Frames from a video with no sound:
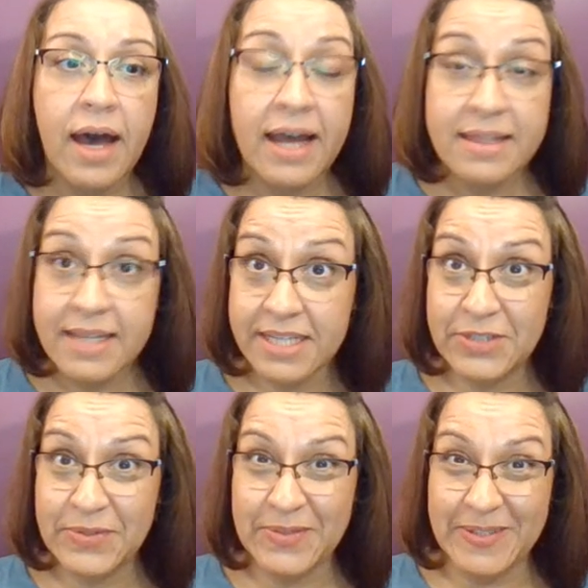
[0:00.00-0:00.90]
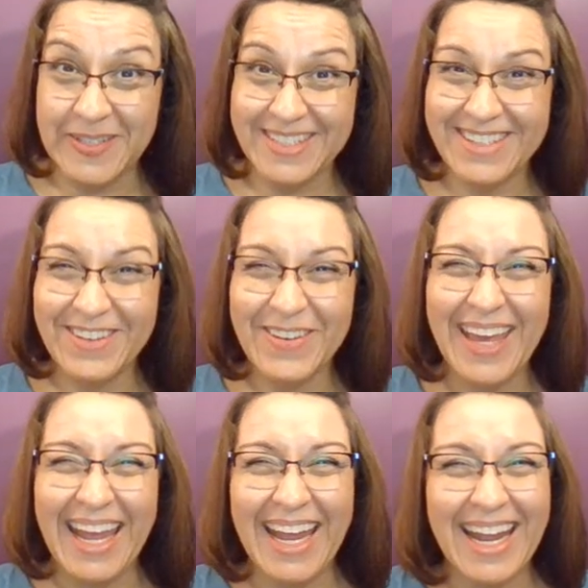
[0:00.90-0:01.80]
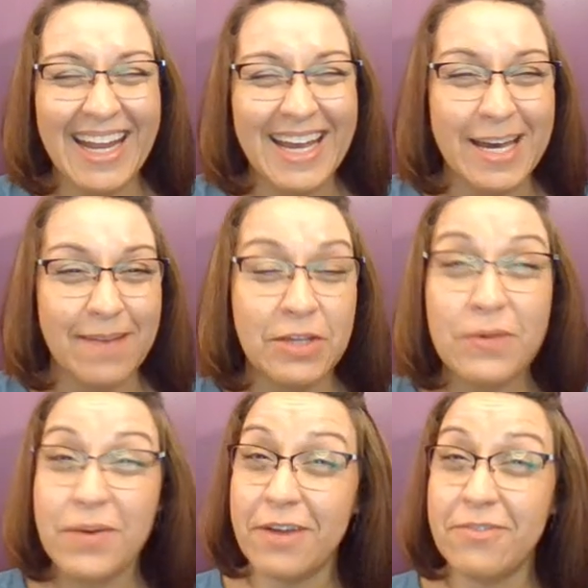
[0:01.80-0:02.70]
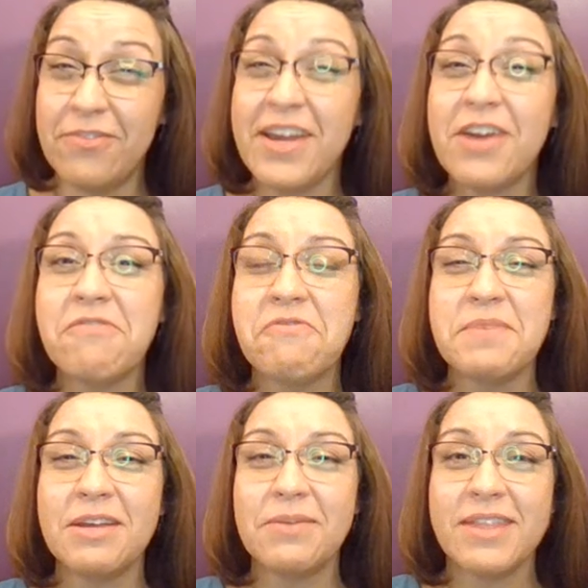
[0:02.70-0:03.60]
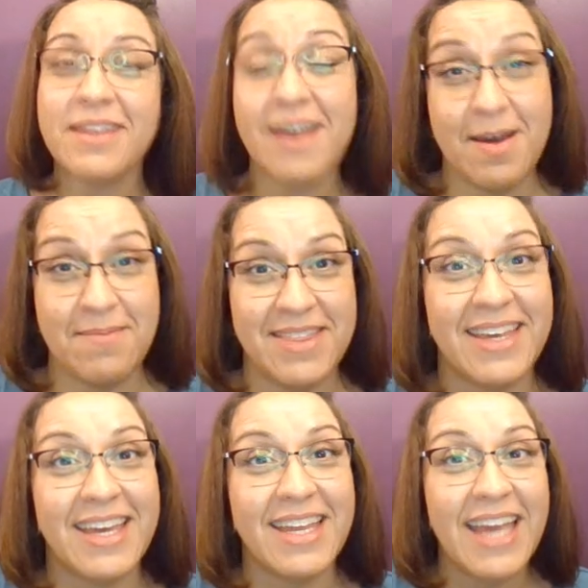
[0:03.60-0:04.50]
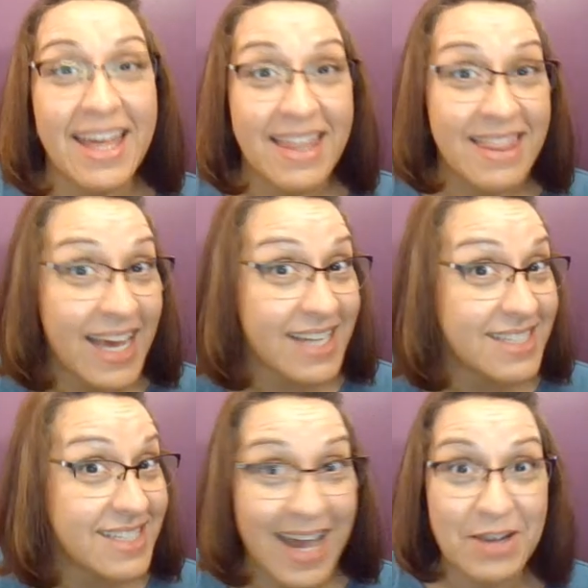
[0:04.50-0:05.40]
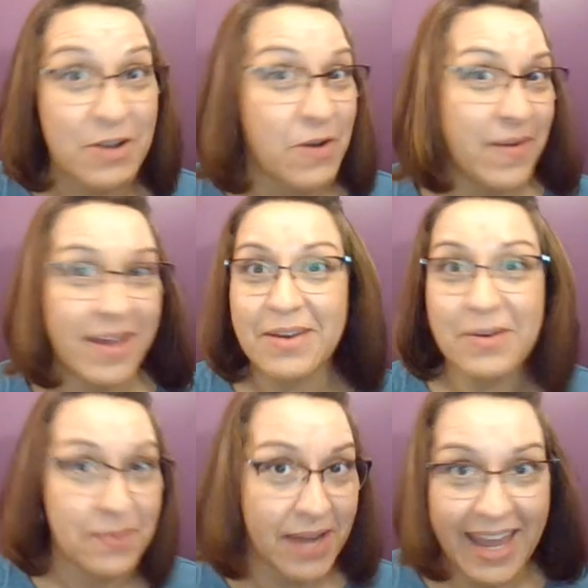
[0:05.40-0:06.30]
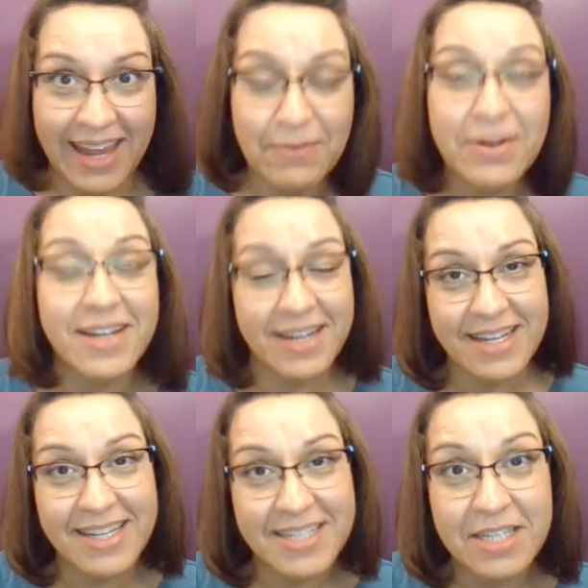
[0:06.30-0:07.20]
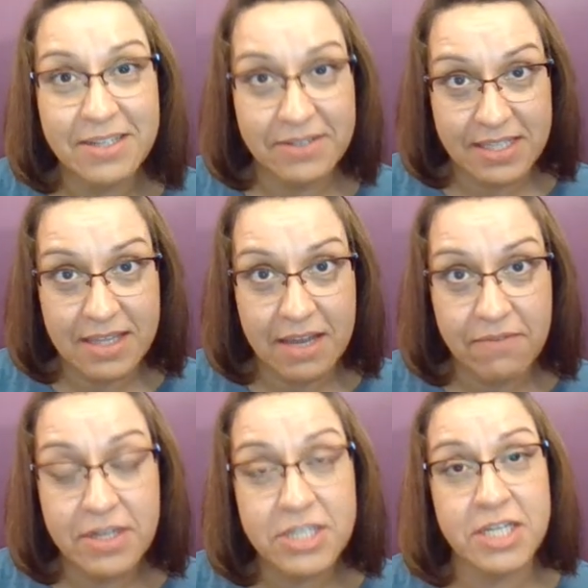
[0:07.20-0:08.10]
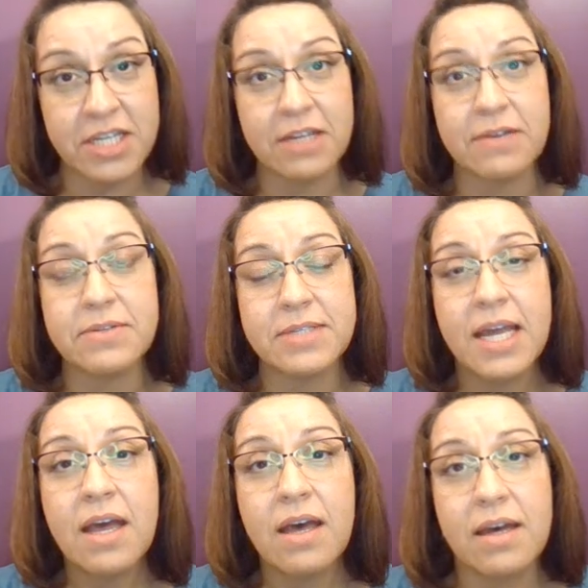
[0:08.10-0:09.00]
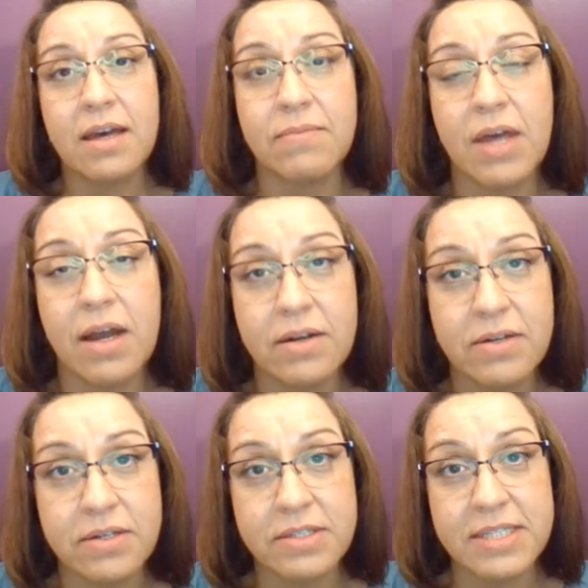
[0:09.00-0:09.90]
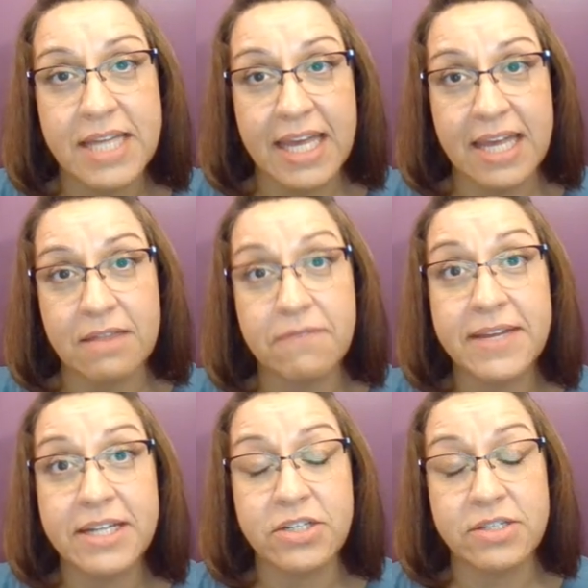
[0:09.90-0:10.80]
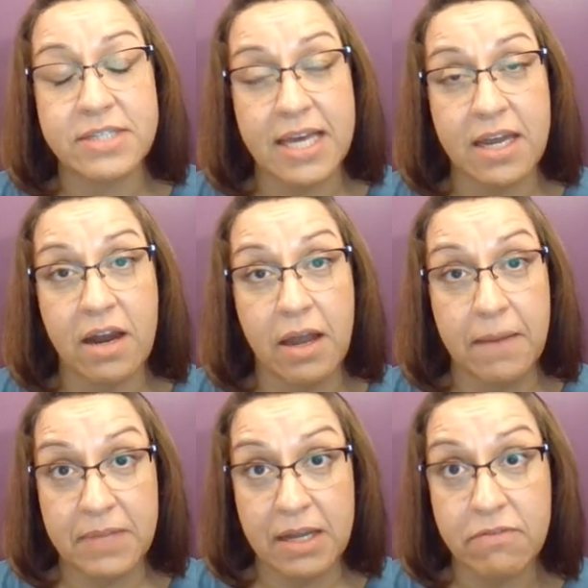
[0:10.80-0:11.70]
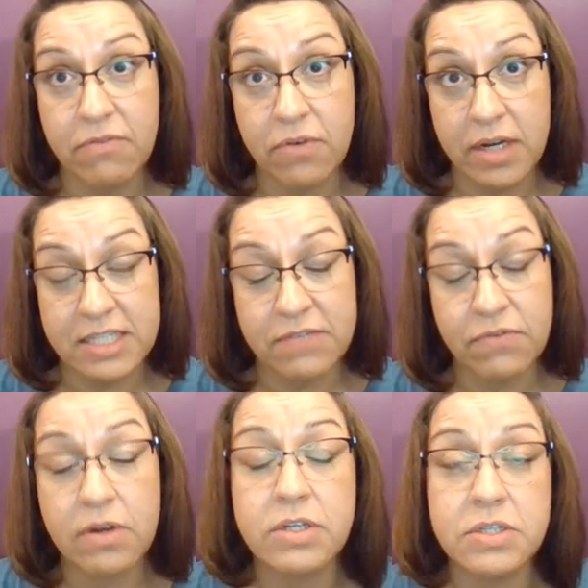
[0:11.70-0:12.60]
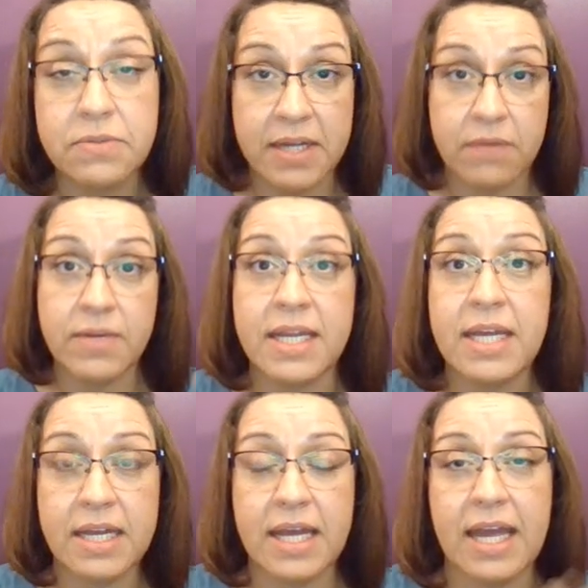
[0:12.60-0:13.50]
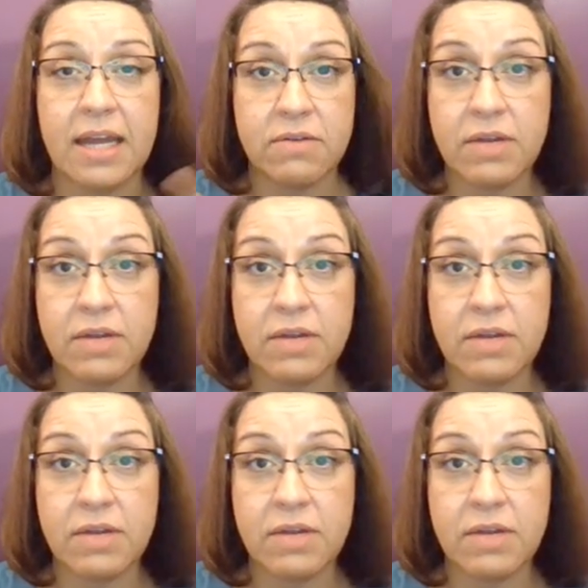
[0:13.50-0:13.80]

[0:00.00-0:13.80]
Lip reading: Online tools. Okay, you are very familiar with CommonLit, and that's not going away. We're going to continue to leverage and use the articles and the features that are up there for us for doing reading and